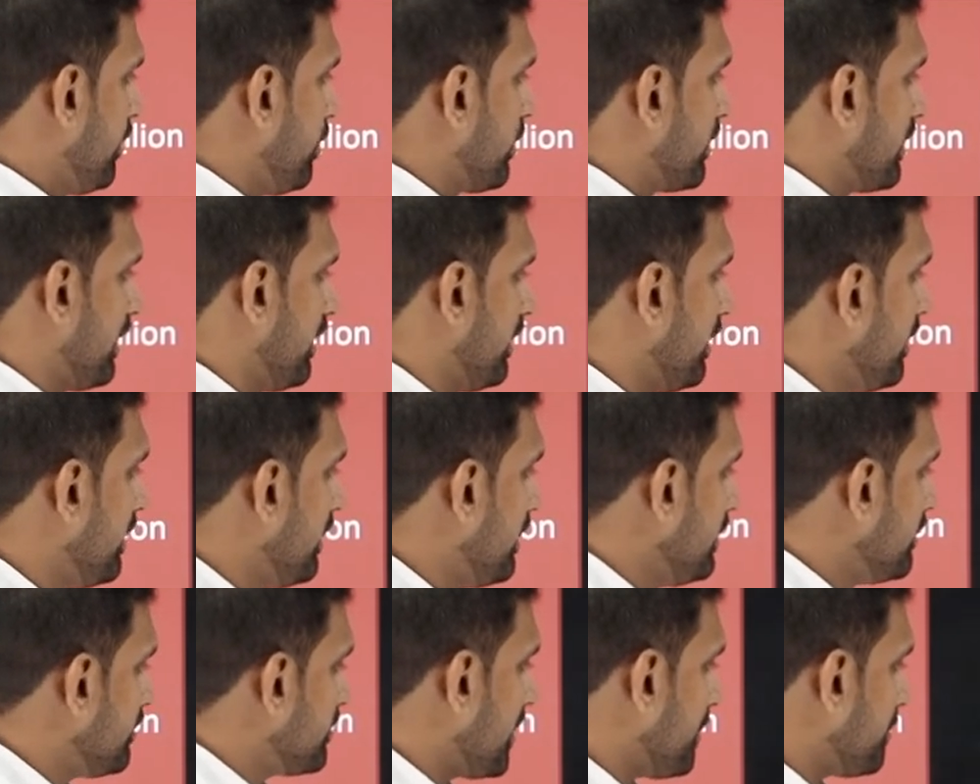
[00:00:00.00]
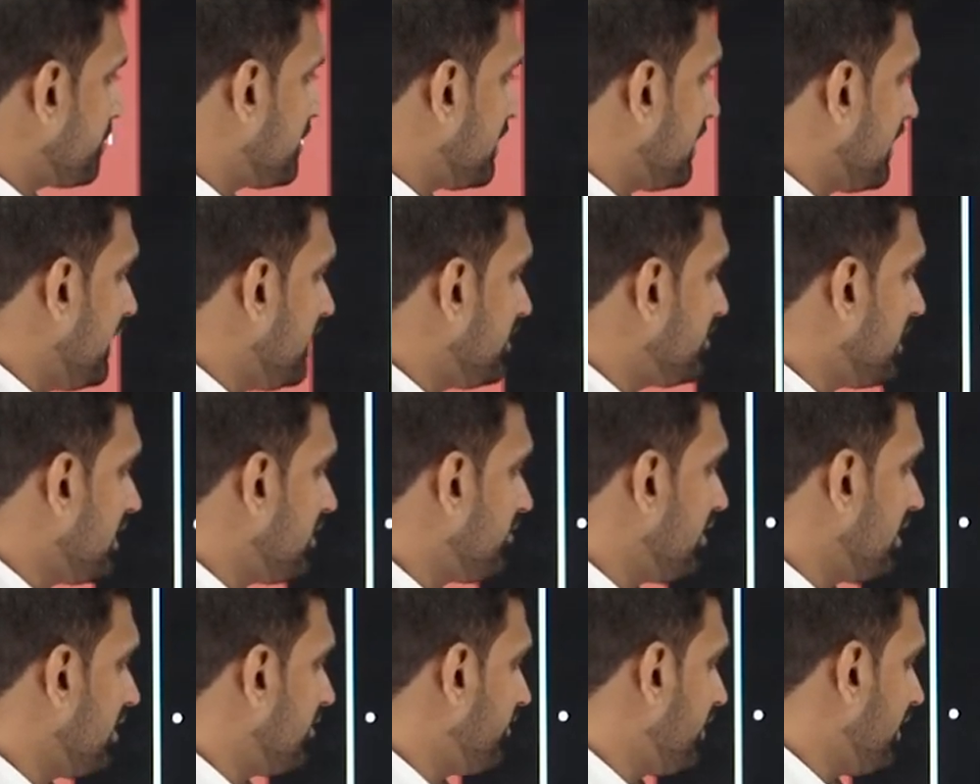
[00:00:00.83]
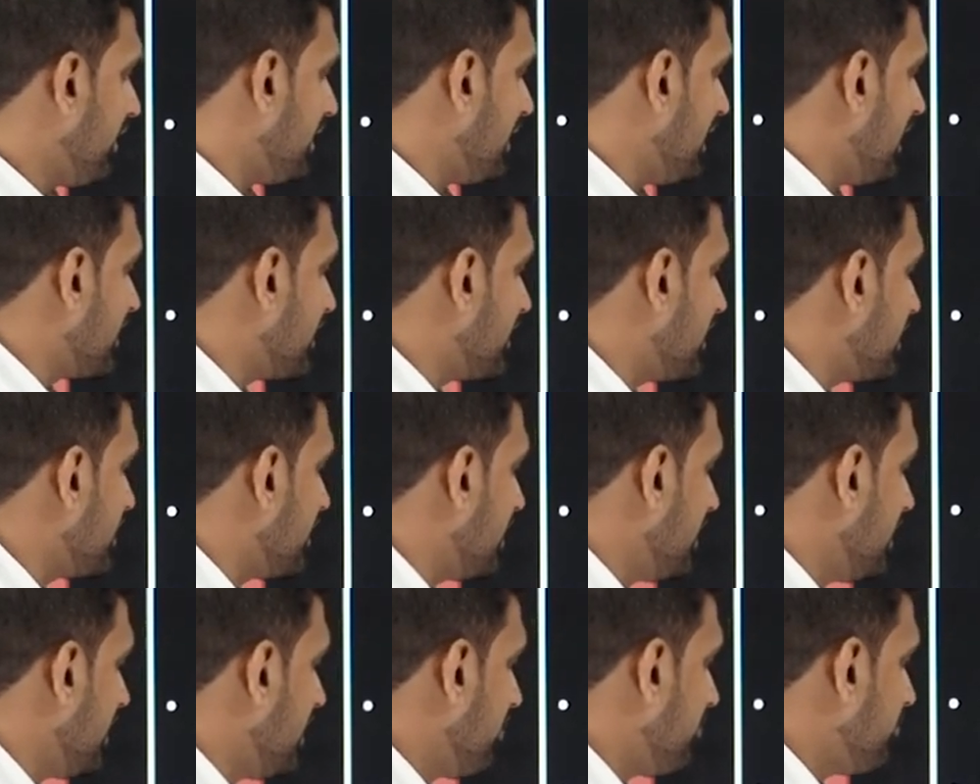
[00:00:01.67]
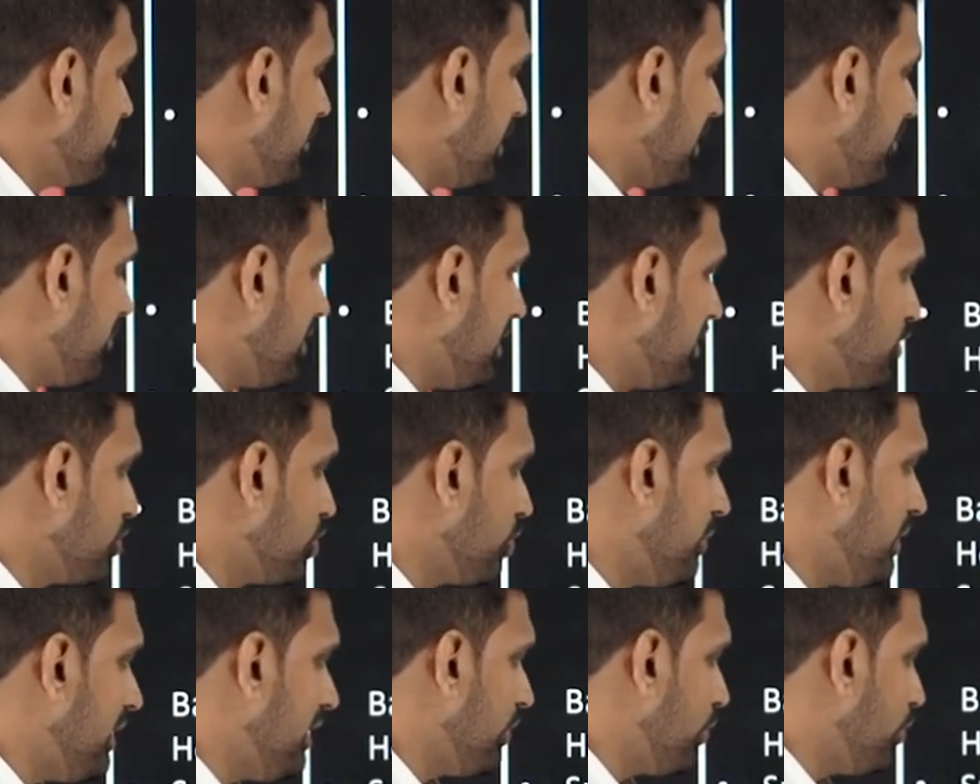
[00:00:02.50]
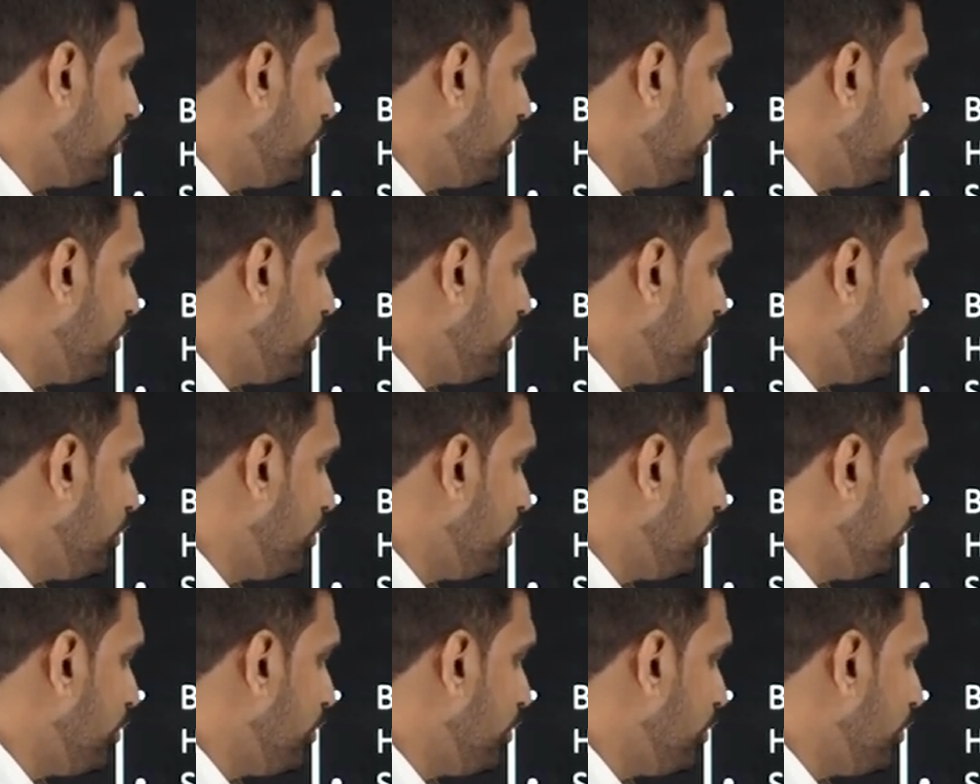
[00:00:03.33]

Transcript: Okay. Subsidies and welfare related payment to be